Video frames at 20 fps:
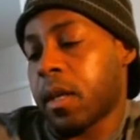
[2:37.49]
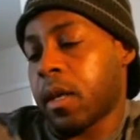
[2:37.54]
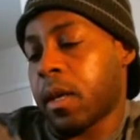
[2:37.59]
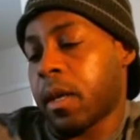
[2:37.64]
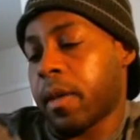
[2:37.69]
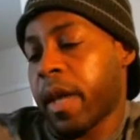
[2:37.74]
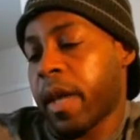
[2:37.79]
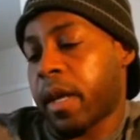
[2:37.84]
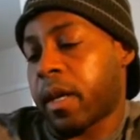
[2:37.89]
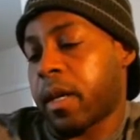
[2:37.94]

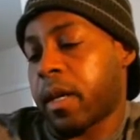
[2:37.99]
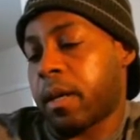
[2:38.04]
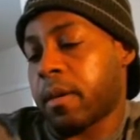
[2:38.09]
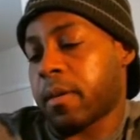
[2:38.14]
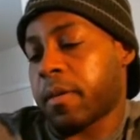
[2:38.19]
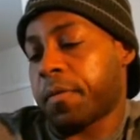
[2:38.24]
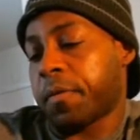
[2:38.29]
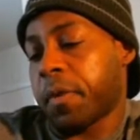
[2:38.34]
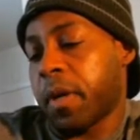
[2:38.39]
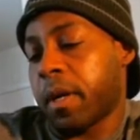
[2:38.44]
that
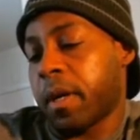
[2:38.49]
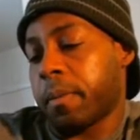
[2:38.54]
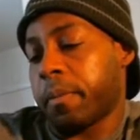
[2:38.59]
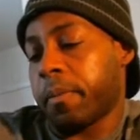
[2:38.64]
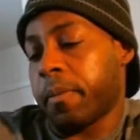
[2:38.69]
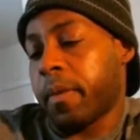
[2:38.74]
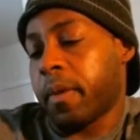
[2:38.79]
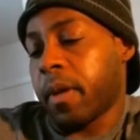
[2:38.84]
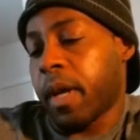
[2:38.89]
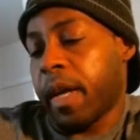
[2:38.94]
comes
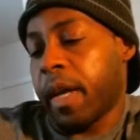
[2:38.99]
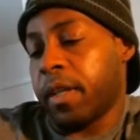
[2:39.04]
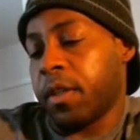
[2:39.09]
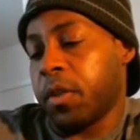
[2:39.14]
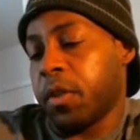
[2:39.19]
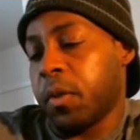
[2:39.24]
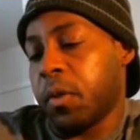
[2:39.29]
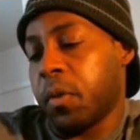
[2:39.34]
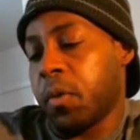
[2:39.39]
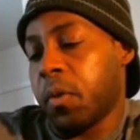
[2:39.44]
from a
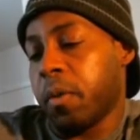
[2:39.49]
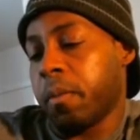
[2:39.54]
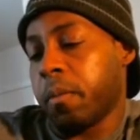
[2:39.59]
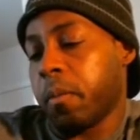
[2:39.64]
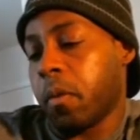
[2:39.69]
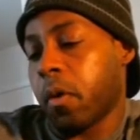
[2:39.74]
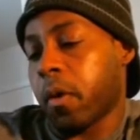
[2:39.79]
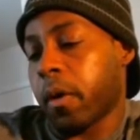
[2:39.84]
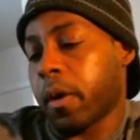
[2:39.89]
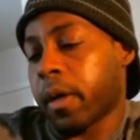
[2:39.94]
new,
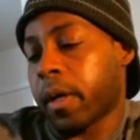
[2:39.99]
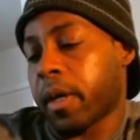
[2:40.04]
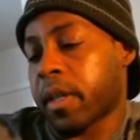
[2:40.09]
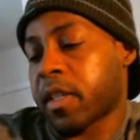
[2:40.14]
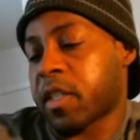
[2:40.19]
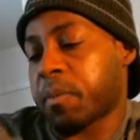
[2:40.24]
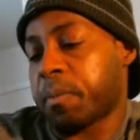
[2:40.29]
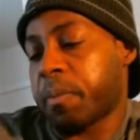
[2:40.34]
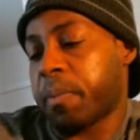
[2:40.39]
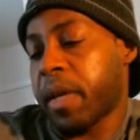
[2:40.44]
more
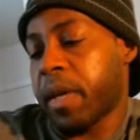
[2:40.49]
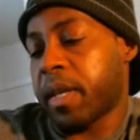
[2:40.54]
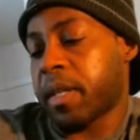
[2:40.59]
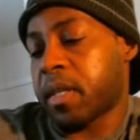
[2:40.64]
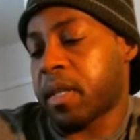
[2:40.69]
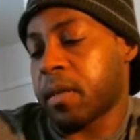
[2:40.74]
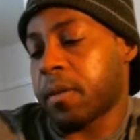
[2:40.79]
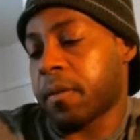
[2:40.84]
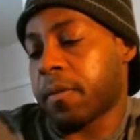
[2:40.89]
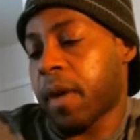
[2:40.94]

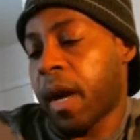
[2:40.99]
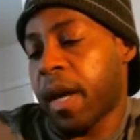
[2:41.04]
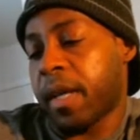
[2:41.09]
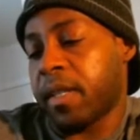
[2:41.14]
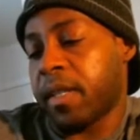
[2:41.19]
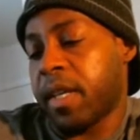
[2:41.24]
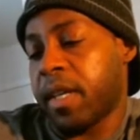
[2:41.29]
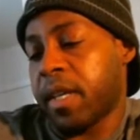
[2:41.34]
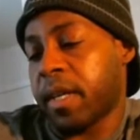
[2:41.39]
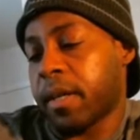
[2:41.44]
expansive
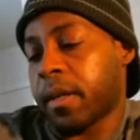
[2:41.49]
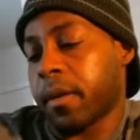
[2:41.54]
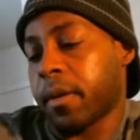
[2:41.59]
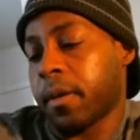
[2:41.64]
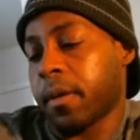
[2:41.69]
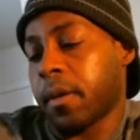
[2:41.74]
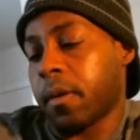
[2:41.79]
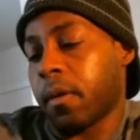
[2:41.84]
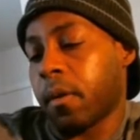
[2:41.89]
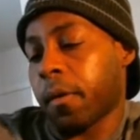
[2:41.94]
idea
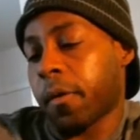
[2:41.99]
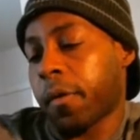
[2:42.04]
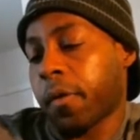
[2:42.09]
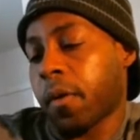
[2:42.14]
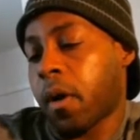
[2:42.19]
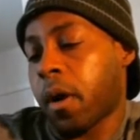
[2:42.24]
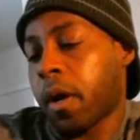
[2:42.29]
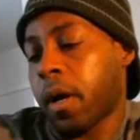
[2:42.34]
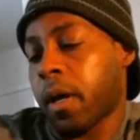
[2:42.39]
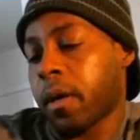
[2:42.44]
or
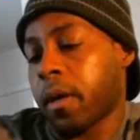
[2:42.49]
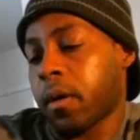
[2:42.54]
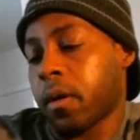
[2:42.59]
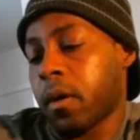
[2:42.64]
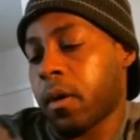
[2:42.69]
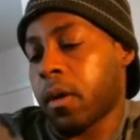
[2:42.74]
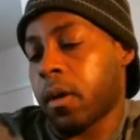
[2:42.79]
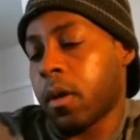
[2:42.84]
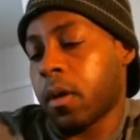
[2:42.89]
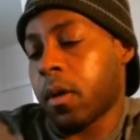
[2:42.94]
thought,
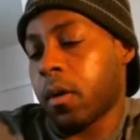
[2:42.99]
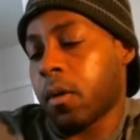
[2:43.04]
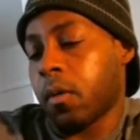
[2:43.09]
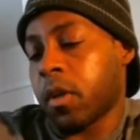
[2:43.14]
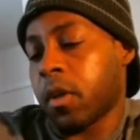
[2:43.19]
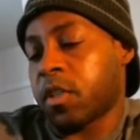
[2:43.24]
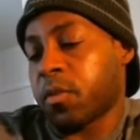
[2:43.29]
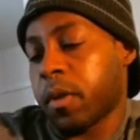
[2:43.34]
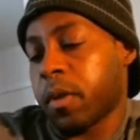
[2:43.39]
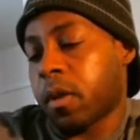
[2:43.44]

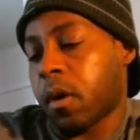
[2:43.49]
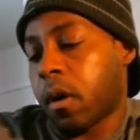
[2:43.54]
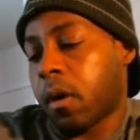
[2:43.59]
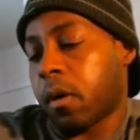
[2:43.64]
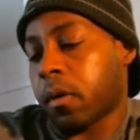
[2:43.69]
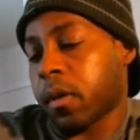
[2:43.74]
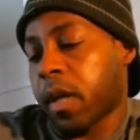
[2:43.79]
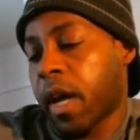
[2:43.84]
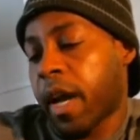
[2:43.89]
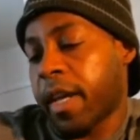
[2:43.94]
which we
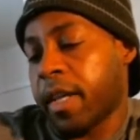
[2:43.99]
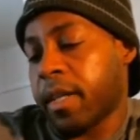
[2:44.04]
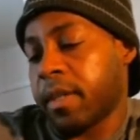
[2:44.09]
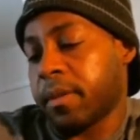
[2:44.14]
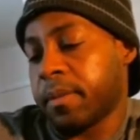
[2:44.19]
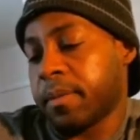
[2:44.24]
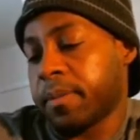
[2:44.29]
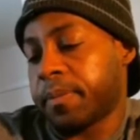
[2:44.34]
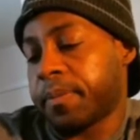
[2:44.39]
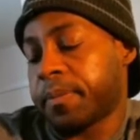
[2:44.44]
call life.
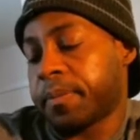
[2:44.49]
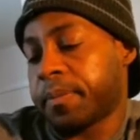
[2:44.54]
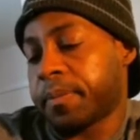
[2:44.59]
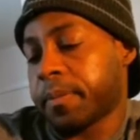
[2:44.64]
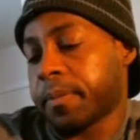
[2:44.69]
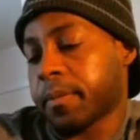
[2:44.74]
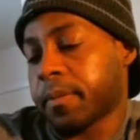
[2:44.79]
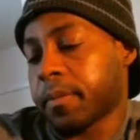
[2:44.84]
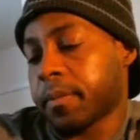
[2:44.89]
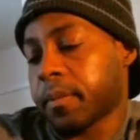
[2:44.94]

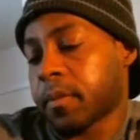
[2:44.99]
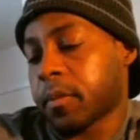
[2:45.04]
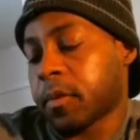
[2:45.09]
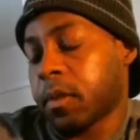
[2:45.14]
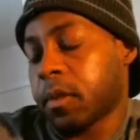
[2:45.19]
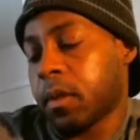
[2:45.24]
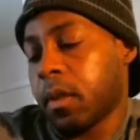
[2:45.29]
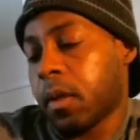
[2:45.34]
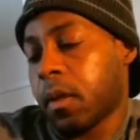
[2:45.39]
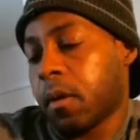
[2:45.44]

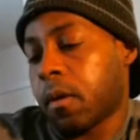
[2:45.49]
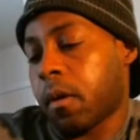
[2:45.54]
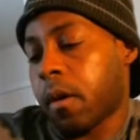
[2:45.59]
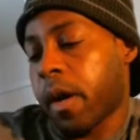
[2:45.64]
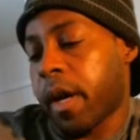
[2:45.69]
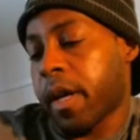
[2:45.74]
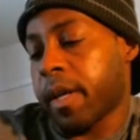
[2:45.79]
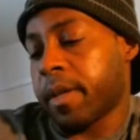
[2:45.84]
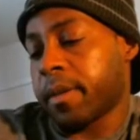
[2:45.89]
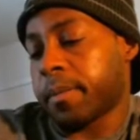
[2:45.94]

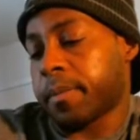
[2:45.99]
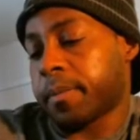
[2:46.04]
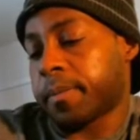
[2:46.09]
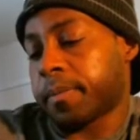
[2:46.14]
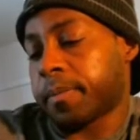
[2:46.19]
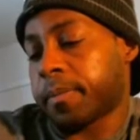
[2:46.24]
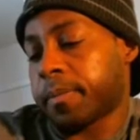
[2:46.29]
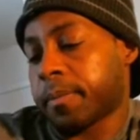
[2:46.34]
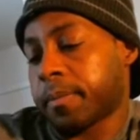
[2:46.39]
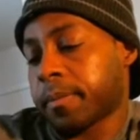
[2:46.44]
Alright?
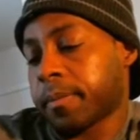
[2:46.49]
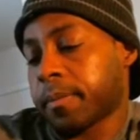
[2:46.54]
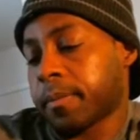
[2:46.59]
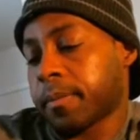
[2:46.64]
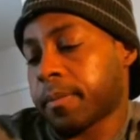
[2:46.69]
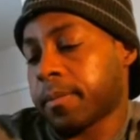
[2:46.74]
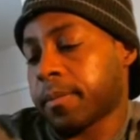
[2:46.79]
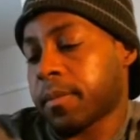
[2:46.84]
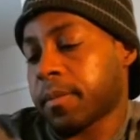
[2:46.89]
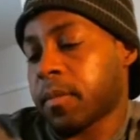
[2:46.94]

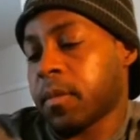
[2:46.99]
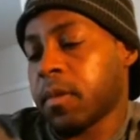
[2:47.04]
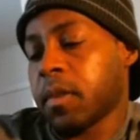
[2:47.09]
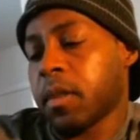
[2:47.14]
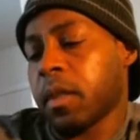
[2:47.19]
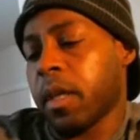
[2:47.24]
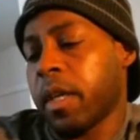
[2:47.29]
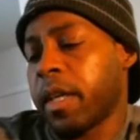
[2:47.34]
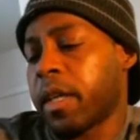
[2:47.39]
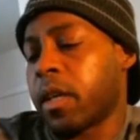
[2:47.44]

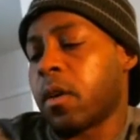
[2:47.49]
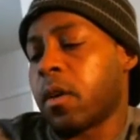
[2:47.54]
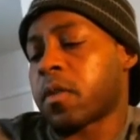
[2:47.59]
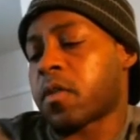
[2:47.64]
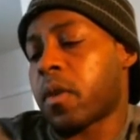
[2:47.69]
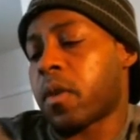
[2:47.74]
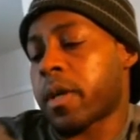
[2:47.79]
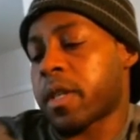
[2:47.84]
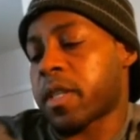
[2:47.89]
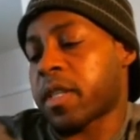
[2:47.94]
It
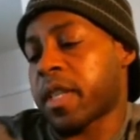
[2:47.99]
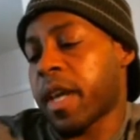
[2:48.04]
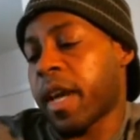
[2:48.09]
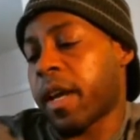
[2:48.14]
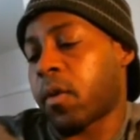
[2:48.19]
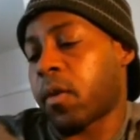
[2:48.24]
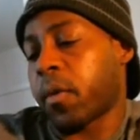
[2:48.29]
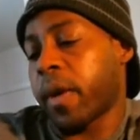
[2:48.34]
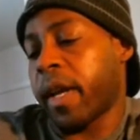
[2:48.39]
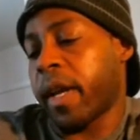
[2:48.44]
goes on to say,
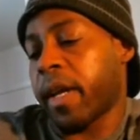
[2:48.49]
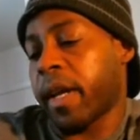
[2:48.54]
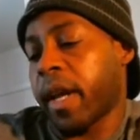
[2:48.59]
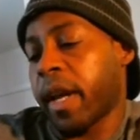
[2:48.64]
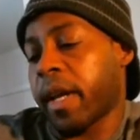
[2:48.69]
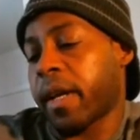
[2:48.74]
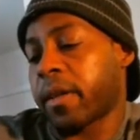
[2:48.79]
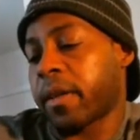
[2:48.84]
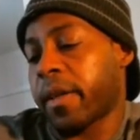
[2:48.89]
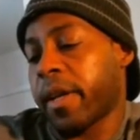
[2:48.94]
creating
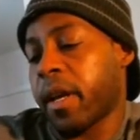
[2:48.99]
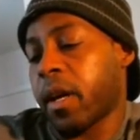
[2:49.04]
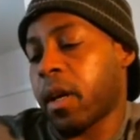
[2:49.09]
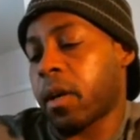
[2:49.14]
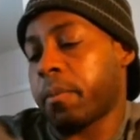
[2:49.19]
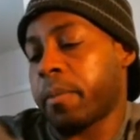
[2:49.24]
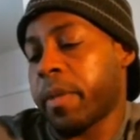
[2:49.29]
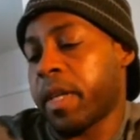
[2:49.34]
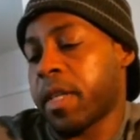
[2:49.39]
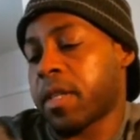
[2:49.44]
a
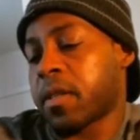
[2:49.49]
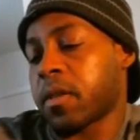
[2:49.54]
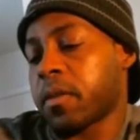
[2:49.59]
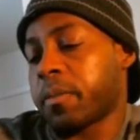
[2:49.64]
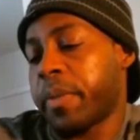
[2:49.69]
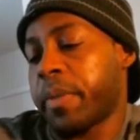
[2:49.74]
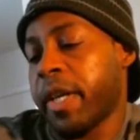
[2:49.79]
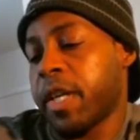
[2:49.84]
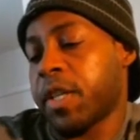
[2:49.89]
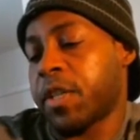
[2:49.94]
clear mental
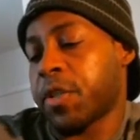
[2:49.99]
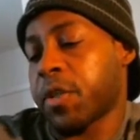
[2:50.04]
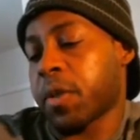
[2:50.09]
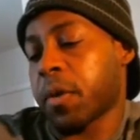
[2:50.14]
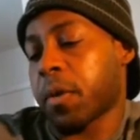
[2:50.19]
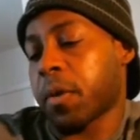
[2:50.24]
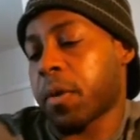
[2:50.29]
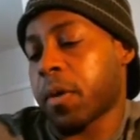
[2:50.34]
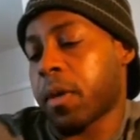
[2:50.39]
picture,